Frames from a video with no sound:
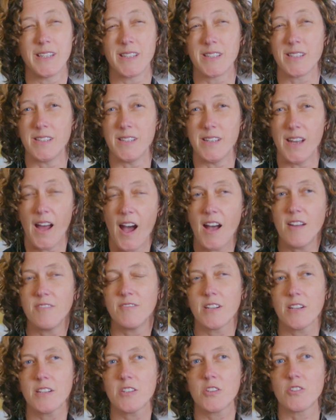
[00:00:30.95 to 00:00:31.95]
it's not
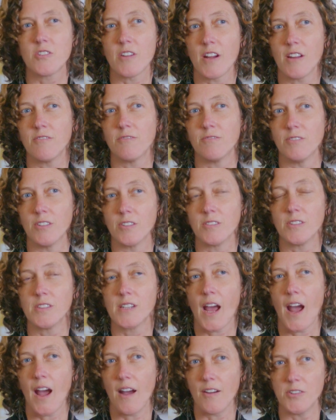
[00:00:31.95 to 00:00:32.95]
very straightforward
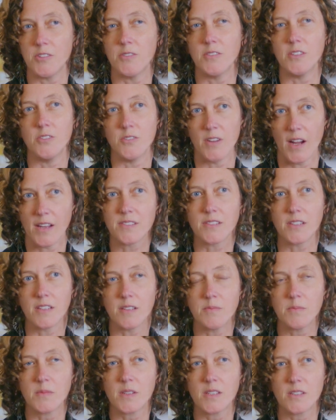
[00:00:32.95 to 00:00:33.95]
how to address
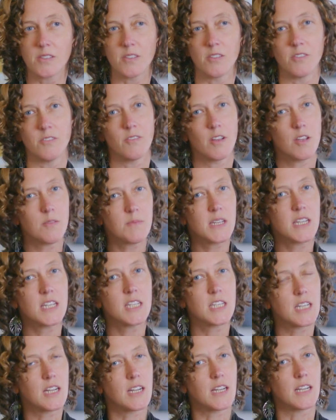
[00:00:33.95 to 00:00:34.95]
them. So development
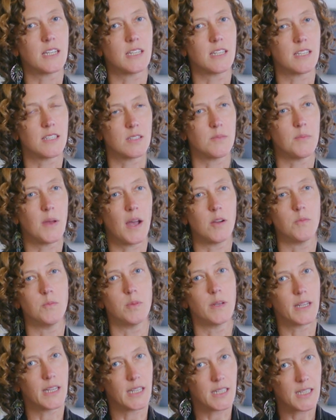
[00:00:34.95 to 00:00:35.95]
engineering is about
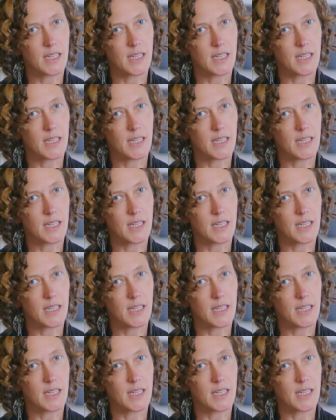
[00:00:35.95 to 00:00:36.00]
bringing